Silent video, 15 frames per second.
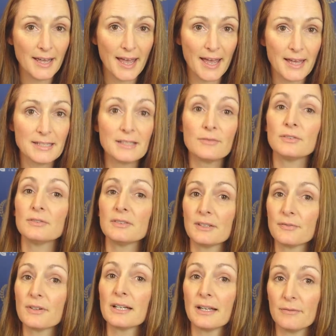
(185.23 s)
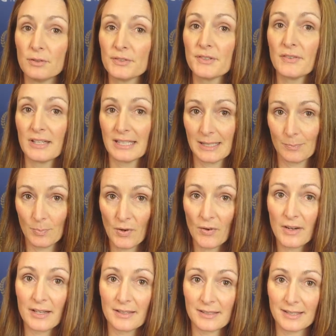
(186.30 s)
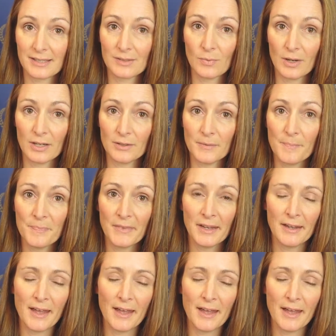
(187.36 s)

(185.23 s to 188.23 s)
and different levels of experience as well.